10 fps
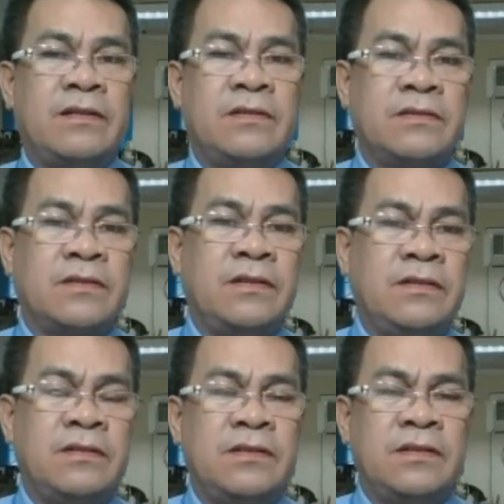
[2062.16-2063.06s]
Okay,
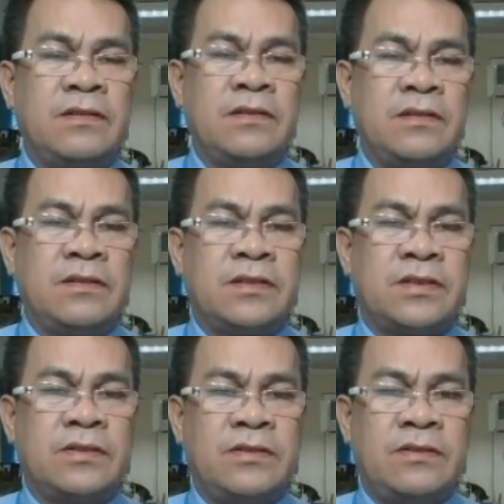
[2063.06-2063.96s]

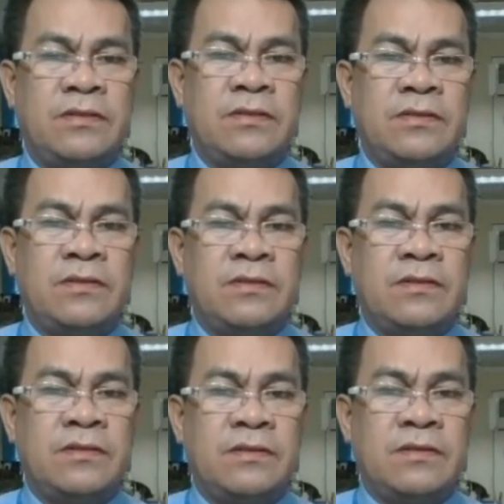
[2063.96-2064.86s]
so
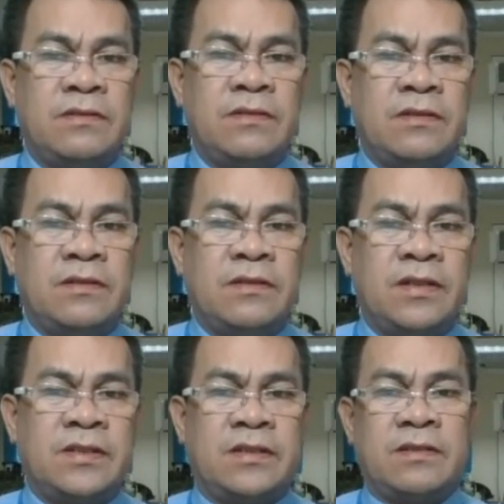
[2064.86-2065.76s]

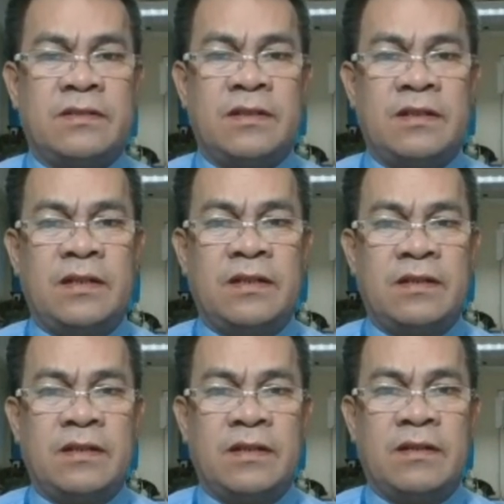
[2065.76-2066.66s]
that's it.
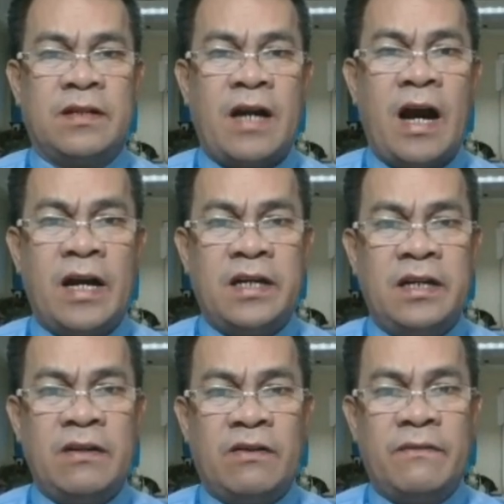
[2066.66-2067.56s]

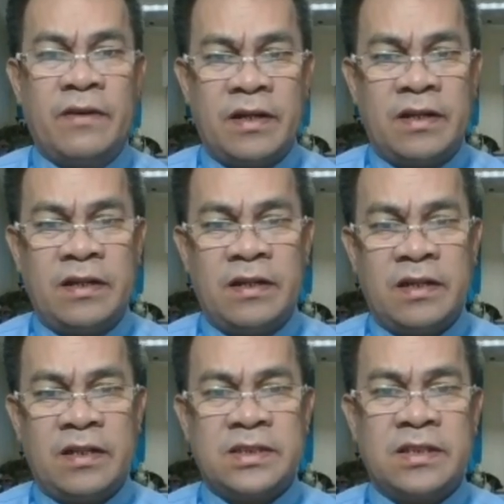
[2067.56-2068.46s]
I over A
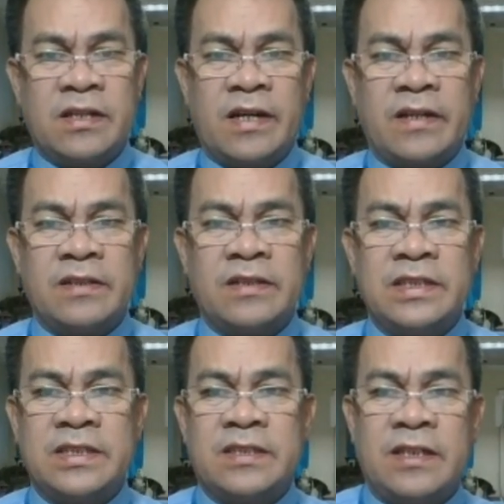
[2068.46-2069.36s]
is the current
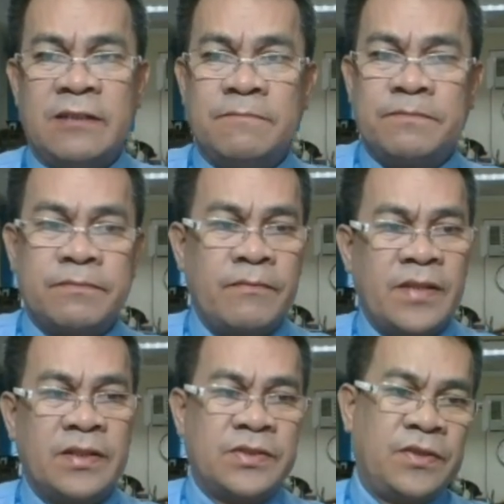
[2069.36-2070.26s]
density.
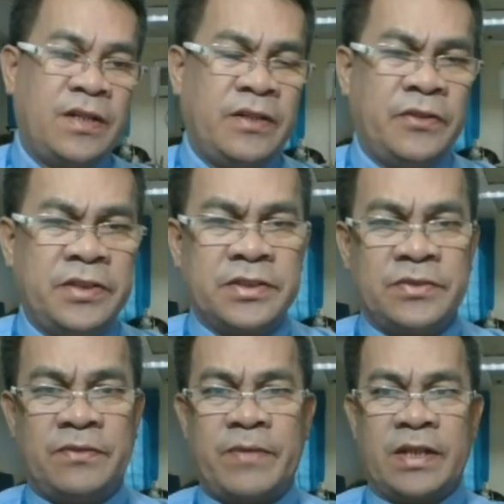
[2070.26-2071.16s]
So in order
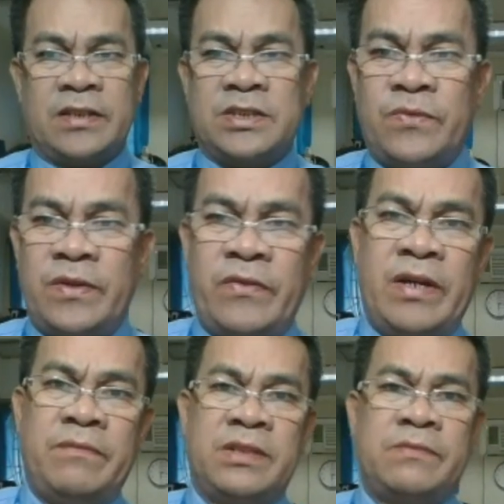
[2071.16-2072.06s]
to practice, we
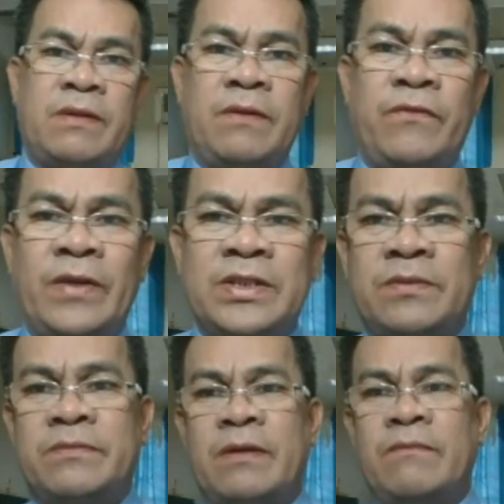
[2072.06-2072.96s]
have this problem. We will solve
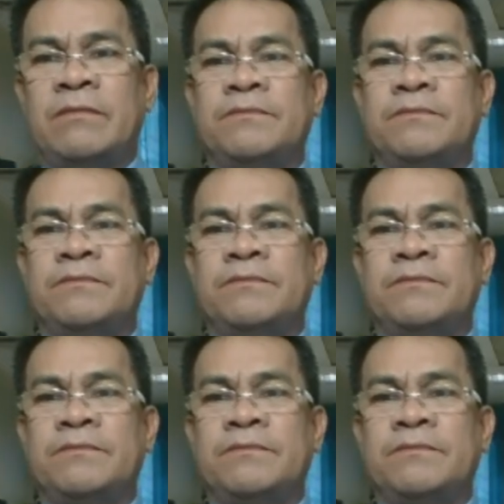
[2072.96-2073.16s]
this problem.